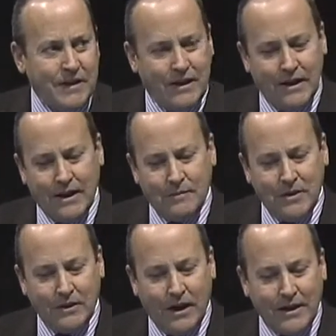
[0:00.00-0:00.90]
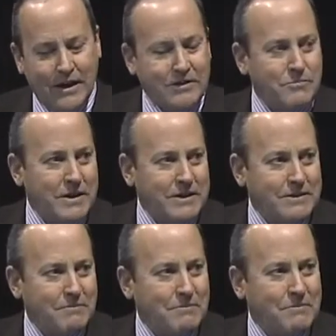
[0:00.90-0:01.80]
A lot has
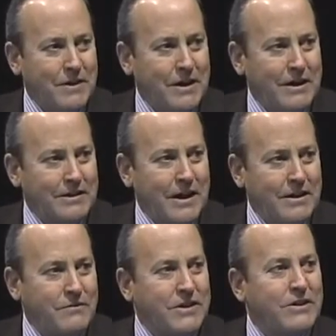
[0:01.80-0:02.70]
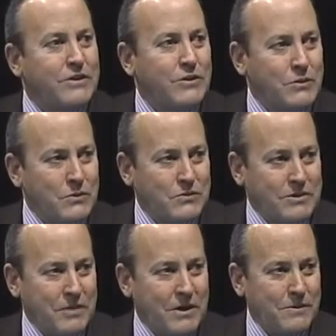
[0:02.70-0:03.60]
been kind of in the news
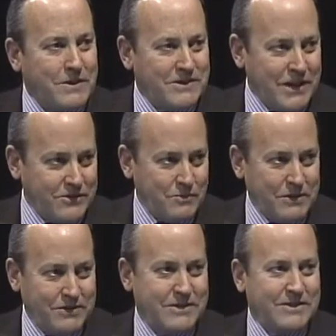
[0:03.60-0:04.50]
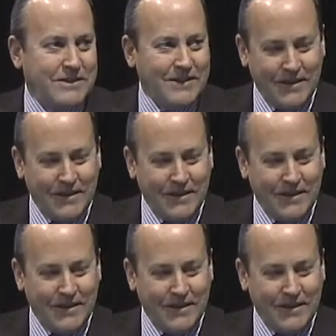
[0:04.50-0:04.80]
about assessments.